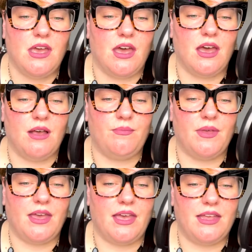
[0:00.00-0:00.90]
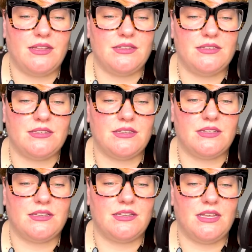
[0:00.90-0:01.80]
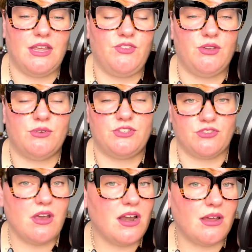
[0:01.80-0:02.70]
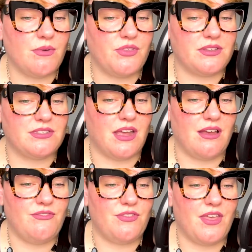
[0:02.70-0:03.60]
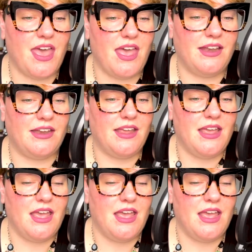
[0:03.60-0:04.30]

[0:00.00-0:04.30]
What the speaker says: And if you're struggling with this stuff, then